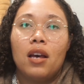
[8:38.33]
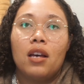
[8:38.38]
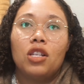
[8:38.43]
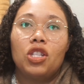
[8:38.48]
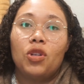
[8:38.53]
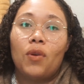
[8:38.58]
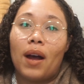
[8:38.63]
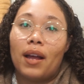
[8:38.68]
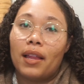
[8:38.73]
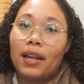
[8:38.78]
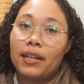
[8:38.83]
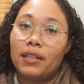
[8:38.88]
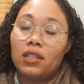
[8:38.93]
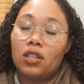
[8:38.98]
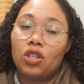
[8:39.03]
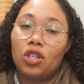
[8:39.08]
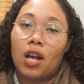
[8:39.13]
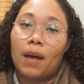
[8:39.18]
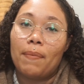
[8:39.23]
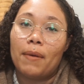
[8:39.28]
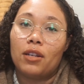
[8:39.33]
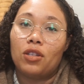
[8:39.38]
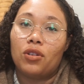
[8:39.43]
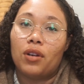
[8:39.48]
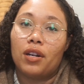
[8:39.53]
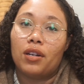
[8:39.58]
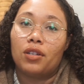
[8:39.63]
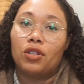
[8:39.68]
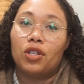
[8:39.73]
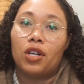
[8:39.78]
So I like to shop at
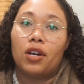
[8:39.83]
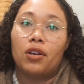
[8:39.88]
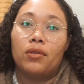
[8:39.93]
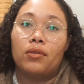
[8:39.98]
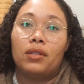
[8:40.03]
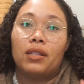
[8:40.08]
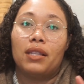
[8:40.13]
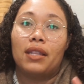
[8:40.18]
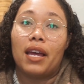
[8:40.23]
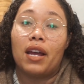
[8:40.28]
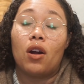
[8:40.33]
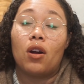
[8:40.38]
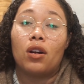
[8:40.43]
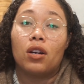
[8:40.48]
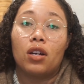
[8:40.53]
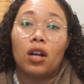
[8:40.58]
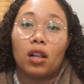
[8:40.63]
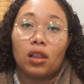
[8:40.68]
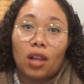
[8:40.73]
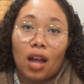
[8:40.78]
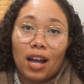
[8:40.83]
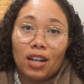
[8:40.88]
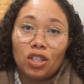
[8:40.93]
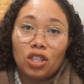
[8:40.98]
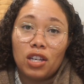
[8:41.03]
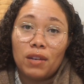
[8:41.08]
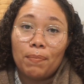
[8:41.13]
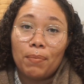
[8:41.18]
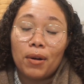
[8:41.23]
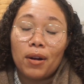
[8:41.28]
Trader Joe's. They are a lot
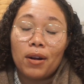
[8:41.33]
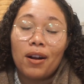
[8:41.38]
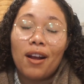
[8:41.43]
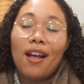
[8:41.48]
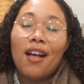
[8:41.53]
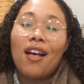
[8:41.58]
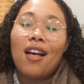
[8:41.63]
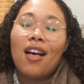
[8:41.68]
cheaper